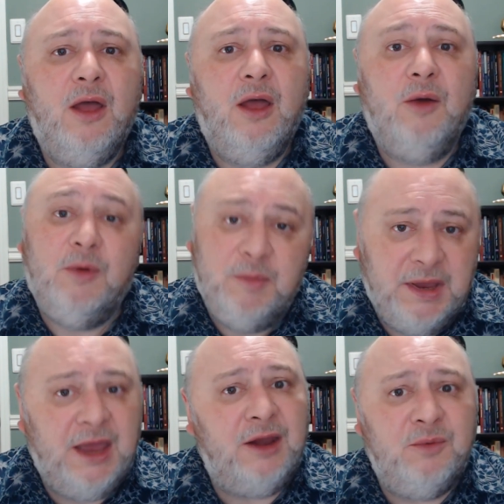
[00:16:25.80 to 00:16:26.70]
We
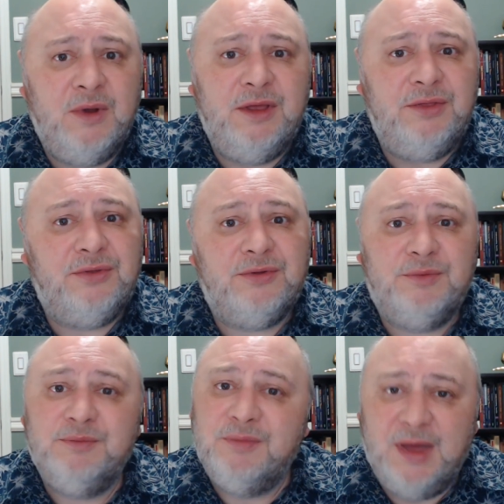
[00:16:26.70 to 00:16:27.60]
begin with
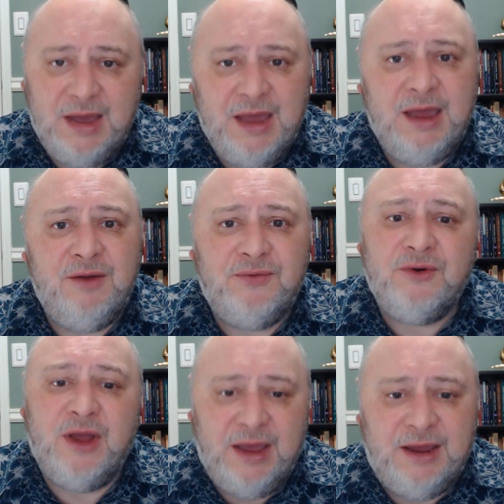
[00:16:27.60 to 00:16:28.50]
A
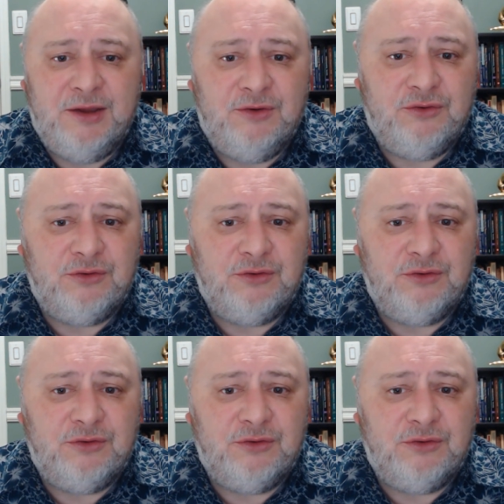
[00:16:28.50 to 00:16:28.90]
for age.